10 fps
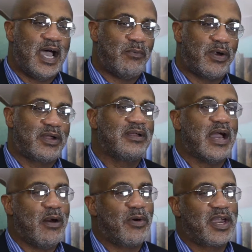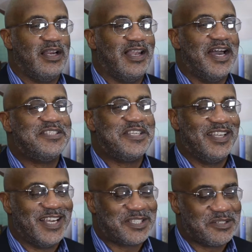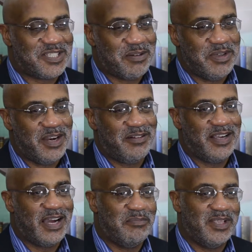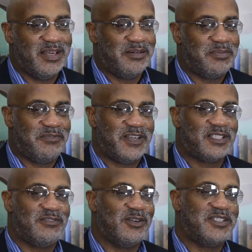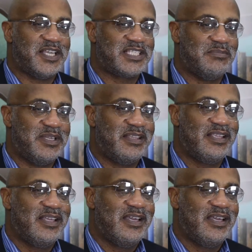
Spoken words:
I work at Alliance Theological Seminary. I'm the professor of Old Testament.